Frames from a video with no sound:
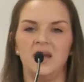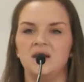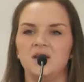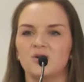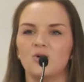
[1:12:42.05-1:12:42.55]

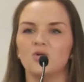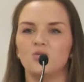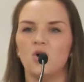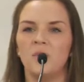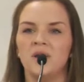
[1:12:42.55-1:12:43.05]

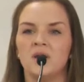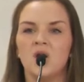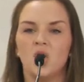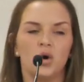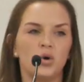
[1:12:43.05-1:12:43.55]
80-year-old
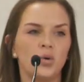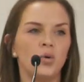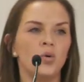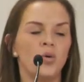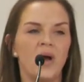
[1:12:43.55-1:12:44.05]
woman
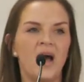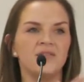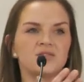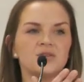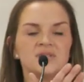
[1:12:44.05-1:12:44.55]
who,
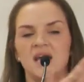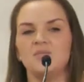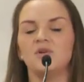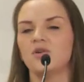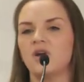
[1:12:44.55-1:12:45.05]
after
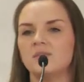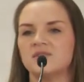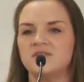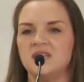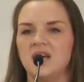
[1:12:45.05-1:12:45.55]
10
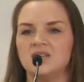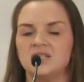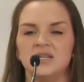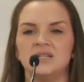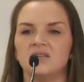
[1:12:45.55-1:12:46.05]
milligrams of
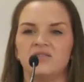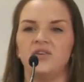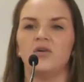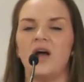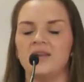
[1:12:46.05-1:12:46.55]
THC, didn't
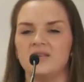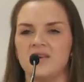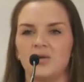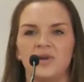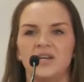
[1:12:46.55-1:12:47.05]
feel anything.